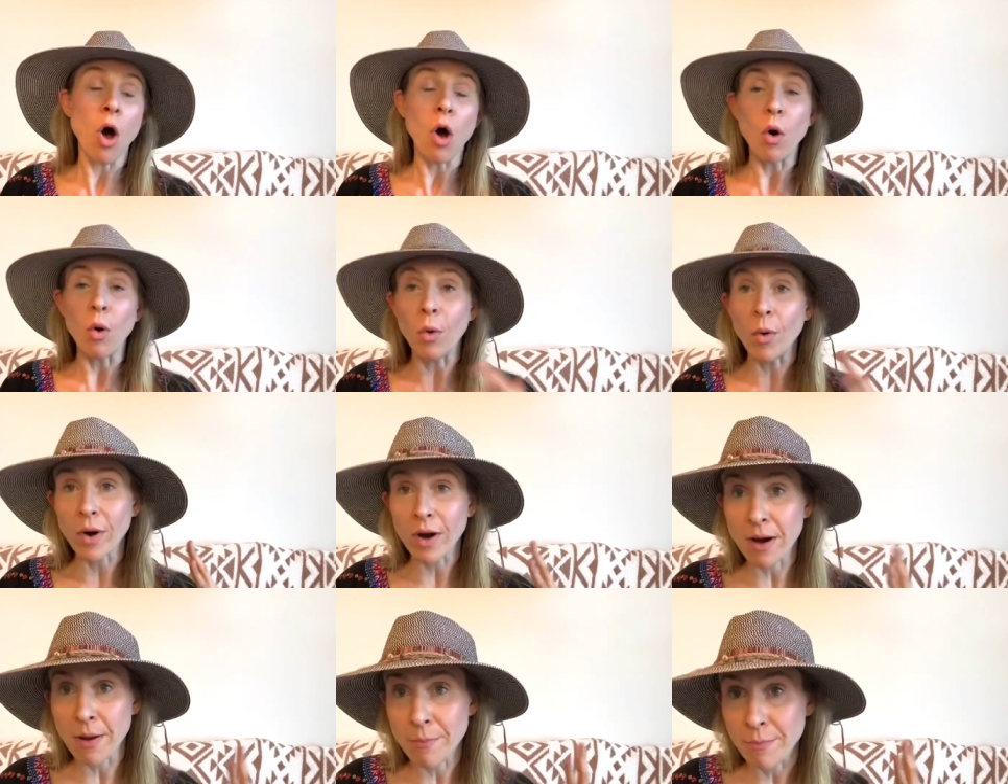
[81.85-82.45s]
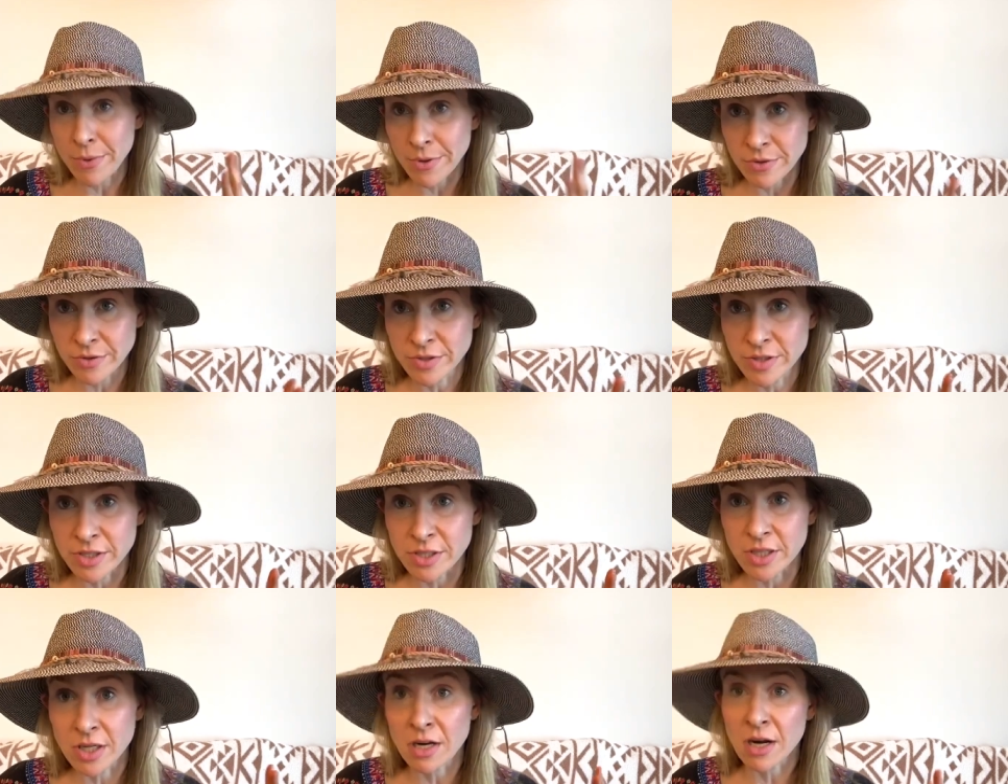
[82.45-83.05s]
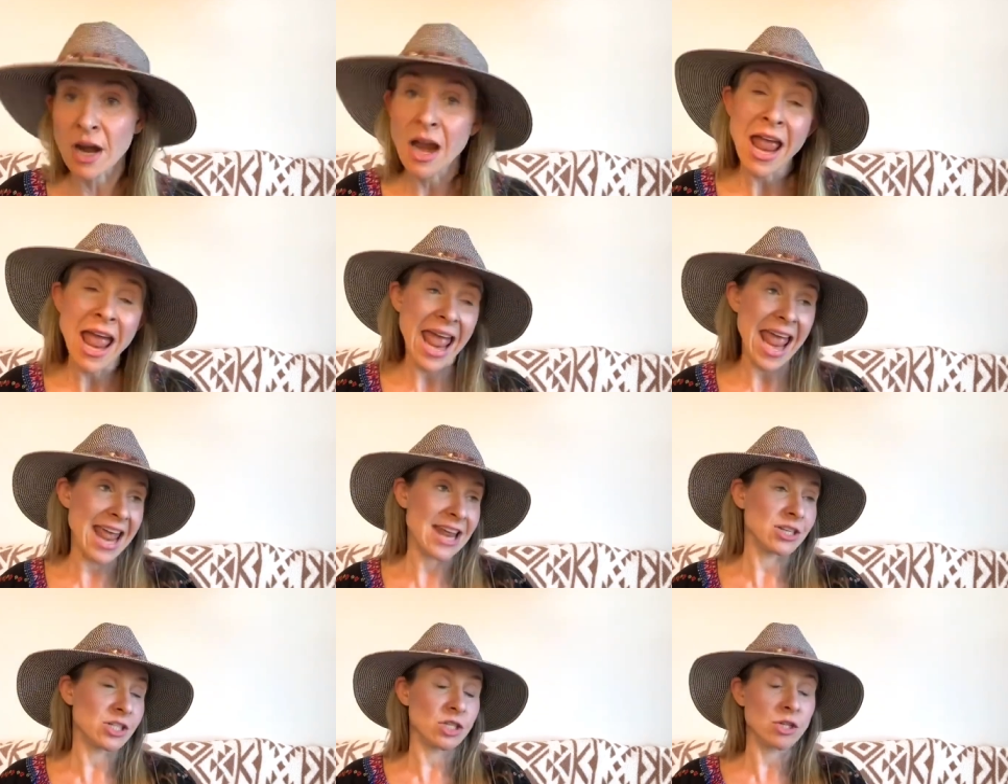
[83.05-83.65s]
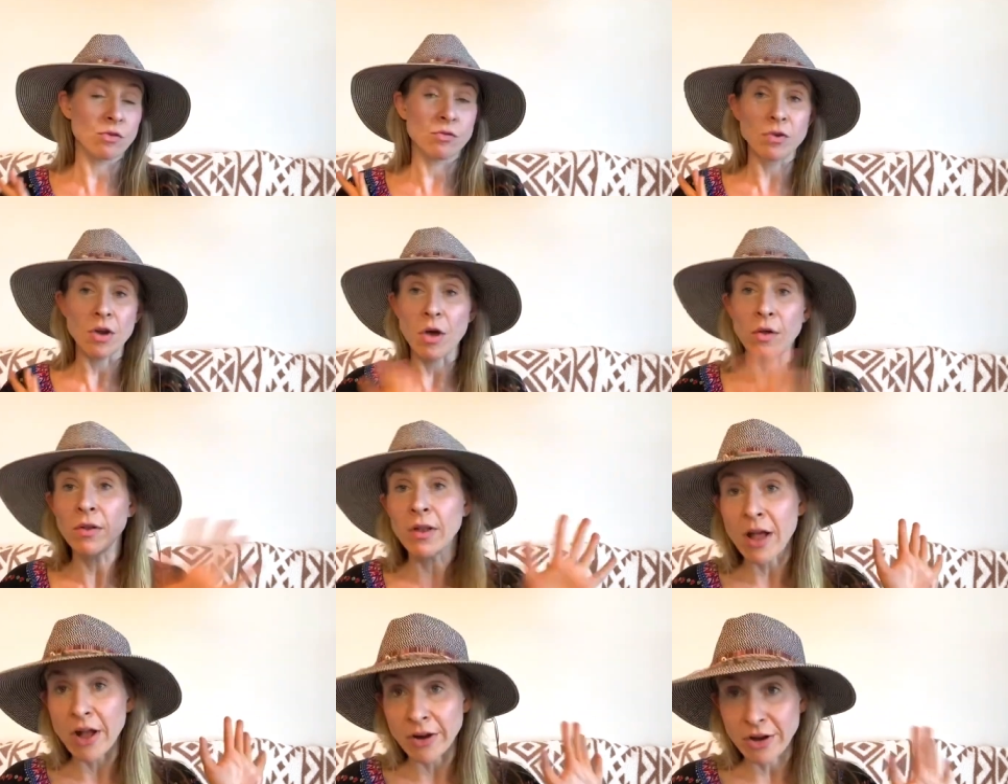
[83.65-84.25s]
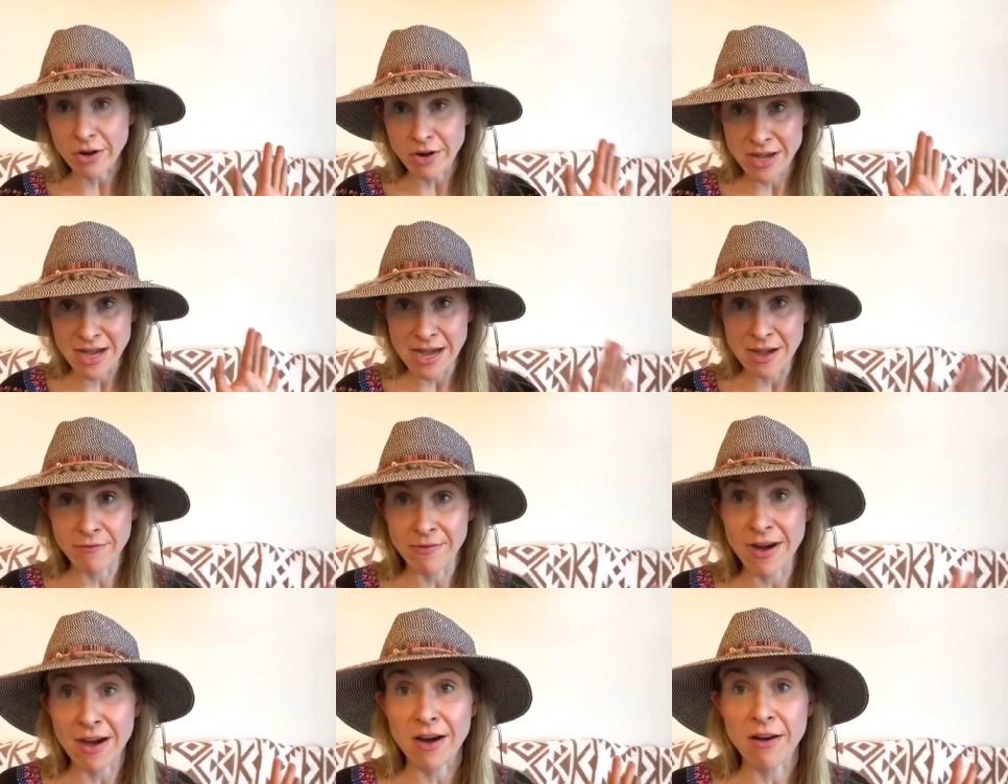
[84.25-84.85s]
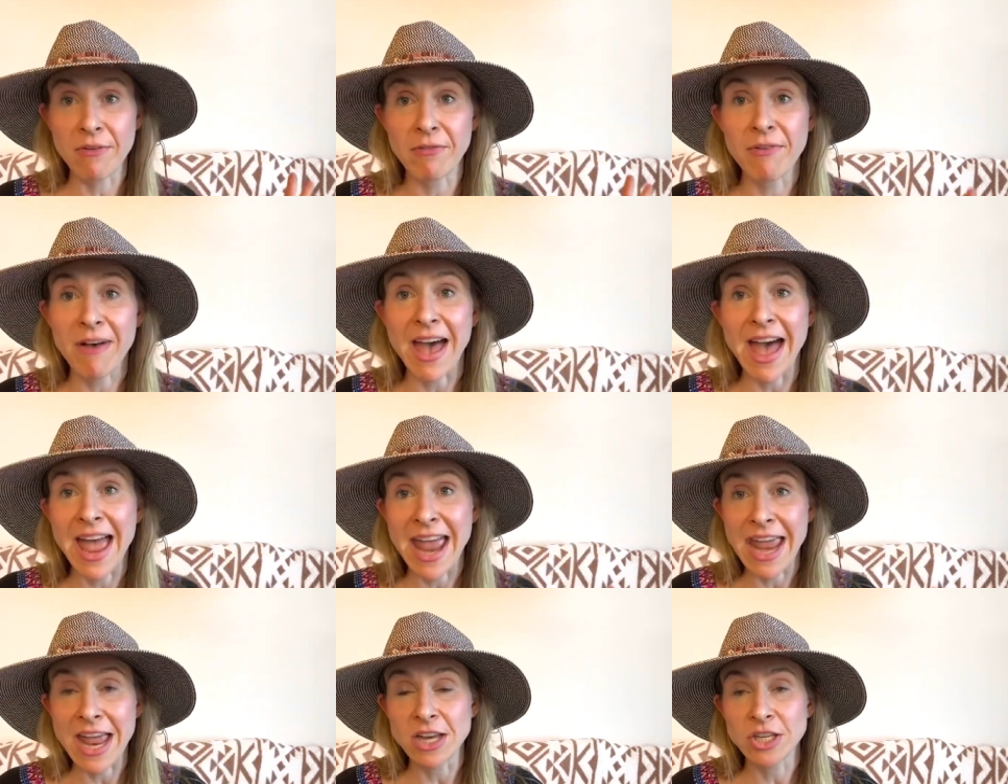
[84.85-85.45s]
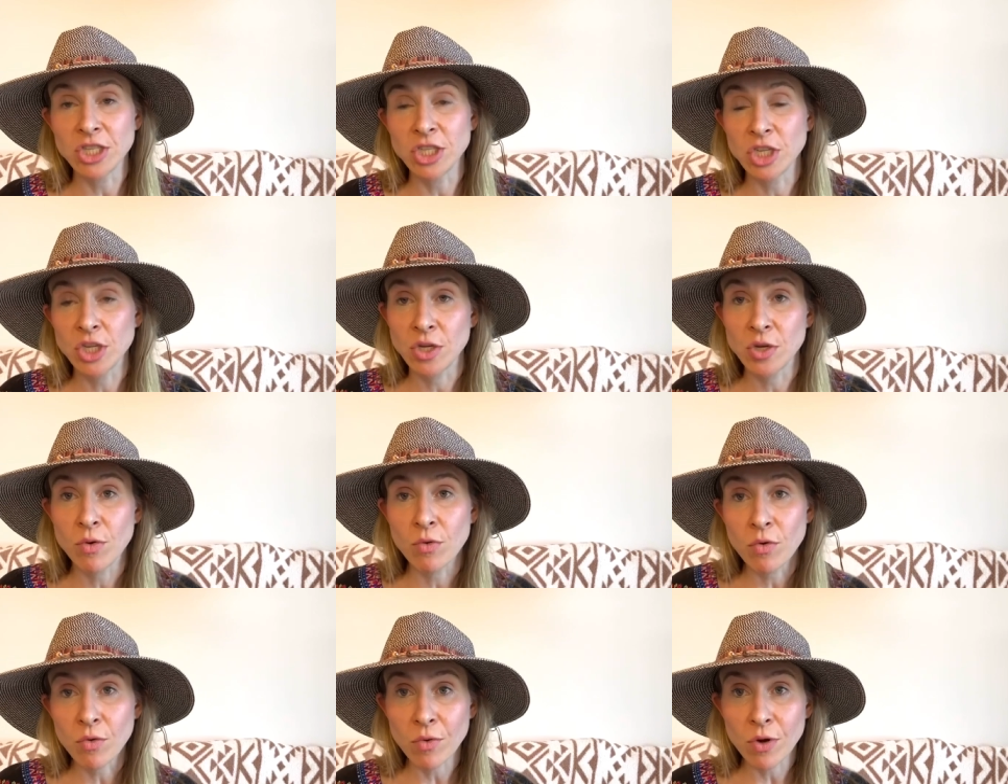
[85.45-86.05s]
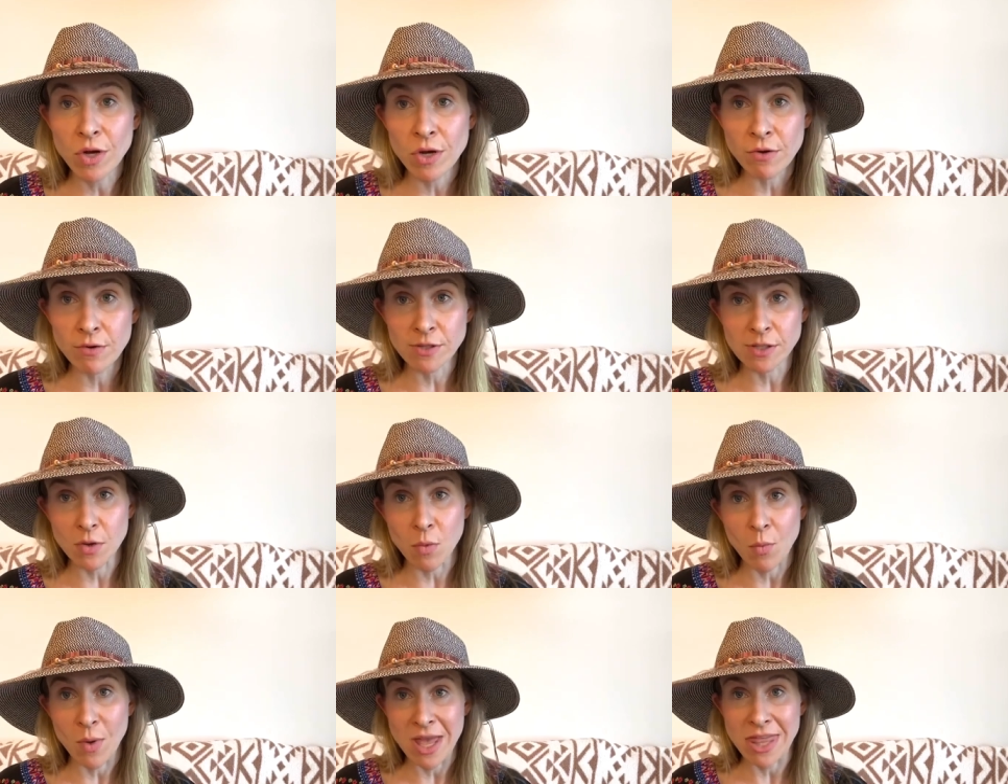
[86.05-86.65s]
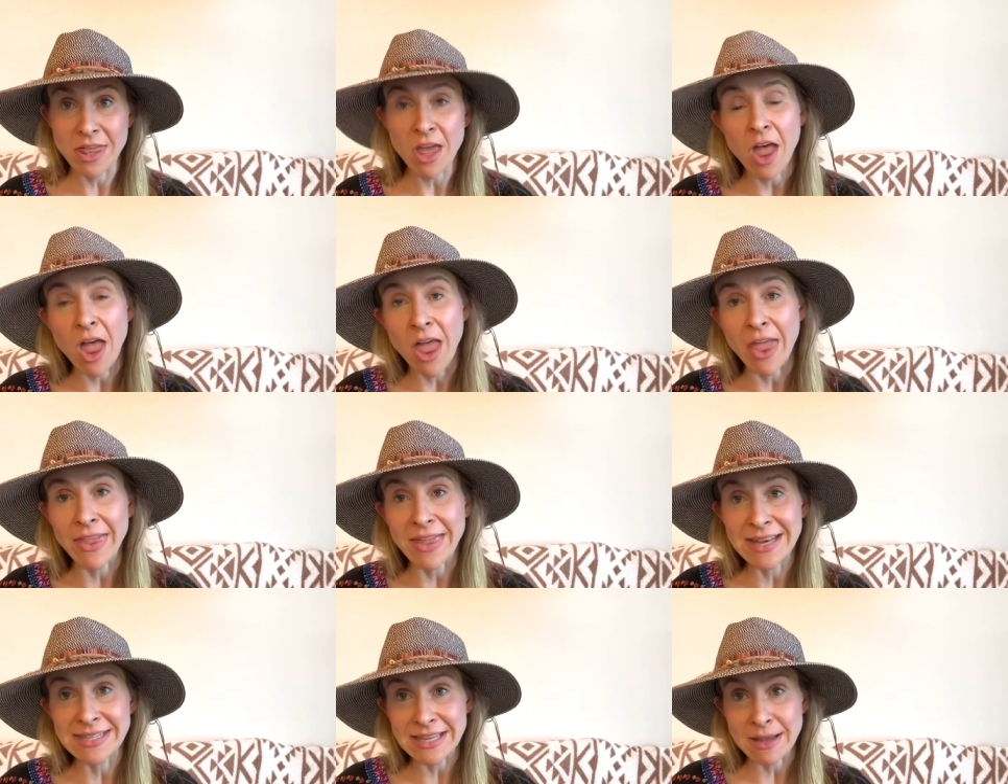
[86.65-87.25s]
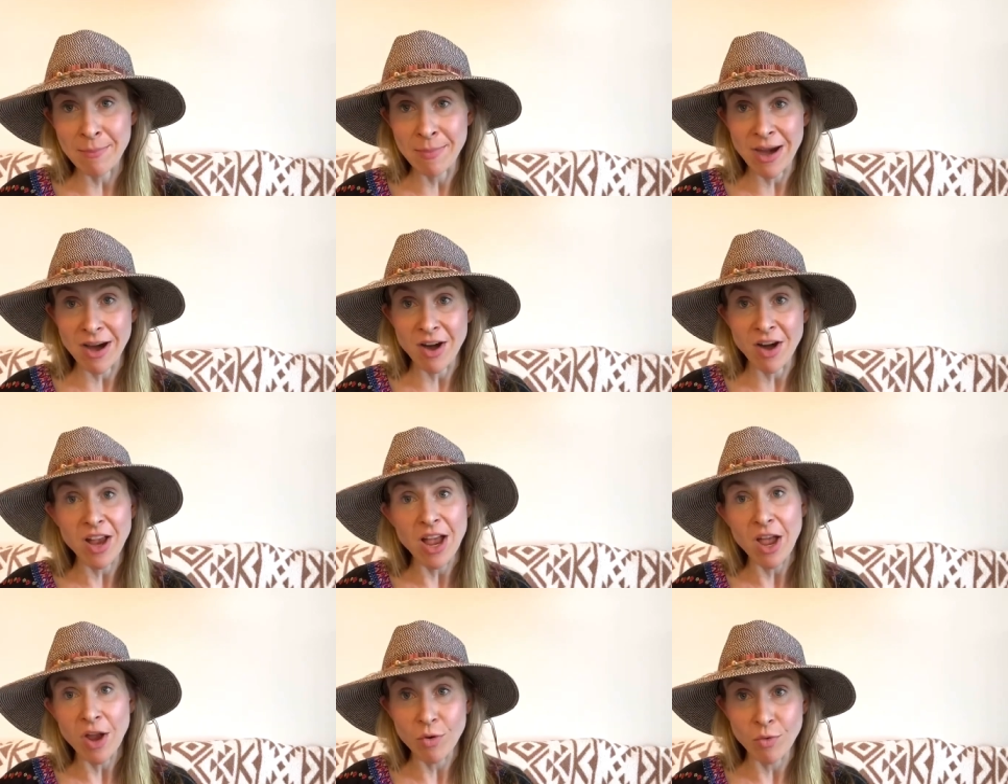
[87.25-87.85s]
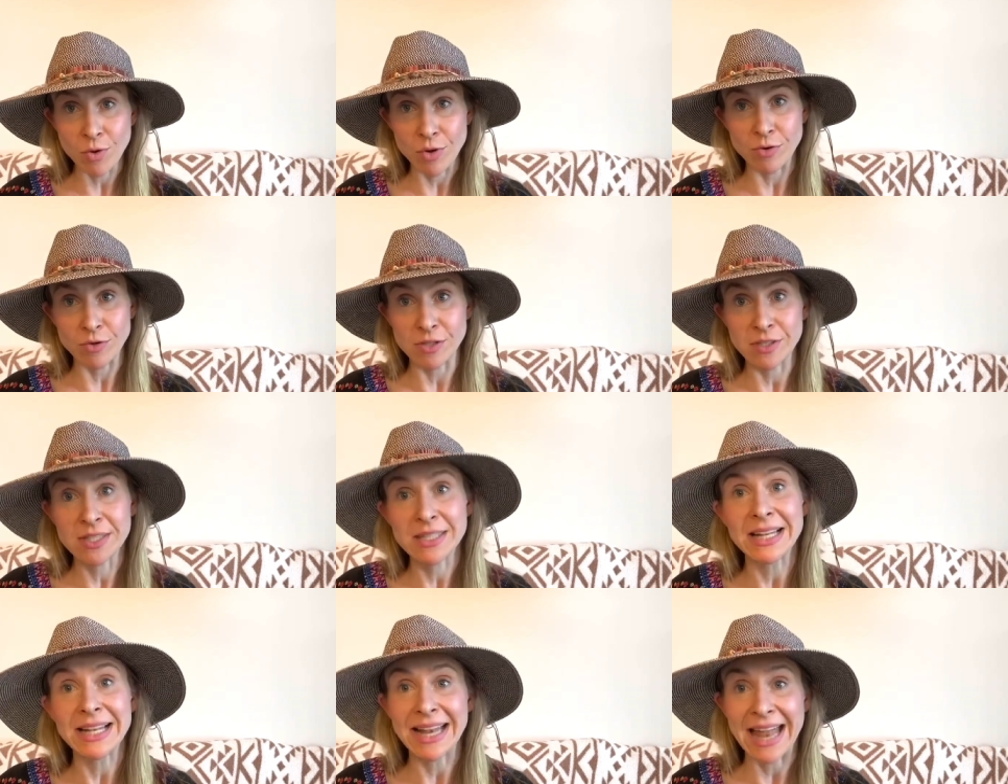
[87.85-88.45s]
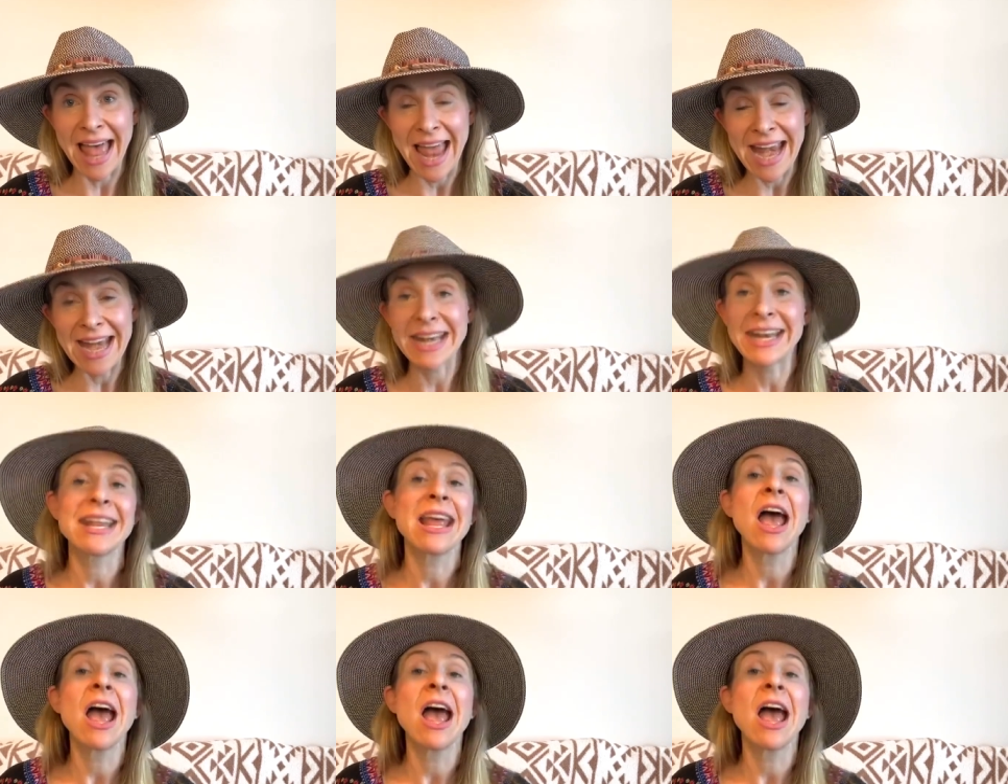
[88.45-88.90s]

or a booster and you no longer need VeriFLY to cruise with Holland America Cruise Line.